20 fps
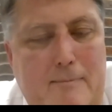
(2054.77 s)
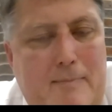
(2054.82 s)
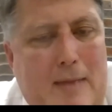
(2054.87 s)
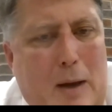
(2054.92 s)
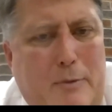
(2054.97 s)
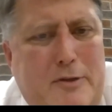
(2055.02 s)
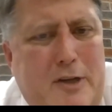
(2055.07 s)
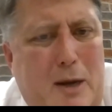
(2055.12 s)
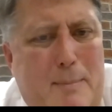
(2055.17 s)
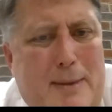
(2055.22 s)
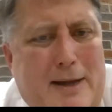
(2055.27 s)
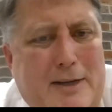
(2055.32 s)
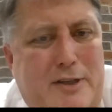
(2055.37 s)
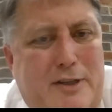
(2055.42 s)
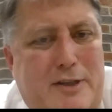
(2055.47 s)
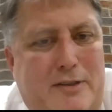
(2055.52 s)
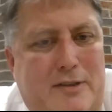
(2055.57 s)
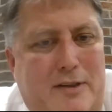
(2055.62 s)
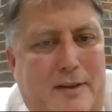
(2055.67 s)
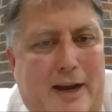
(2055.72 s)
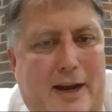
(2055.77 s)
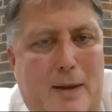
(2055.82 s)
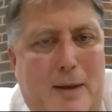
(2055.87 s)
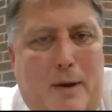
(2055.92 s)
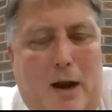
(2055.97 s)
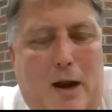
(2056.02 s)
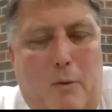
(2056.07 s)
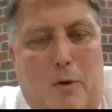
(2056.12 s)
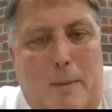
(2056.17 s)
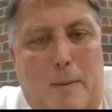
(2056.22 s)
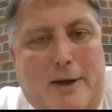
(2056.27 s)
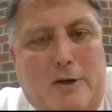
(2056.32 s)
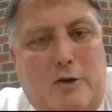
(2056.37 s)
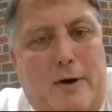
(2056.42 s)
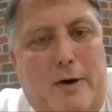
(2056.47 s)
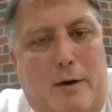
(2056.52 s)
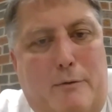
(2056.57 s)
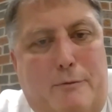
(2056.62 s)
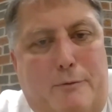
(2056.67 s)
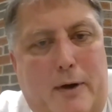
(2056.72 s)
I was gonna mention this at the end, but I wanna make
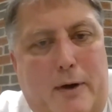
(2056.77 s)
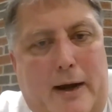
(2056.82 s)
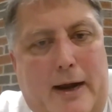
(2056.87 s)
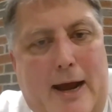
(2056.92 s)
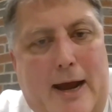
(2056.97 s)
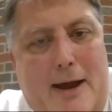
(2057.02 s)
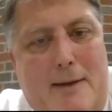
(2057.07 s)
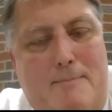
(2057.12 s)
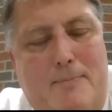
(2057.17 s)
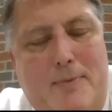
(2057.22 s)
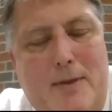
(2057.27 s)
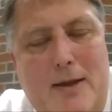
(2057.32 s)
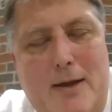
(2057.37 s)
sure I don't forget.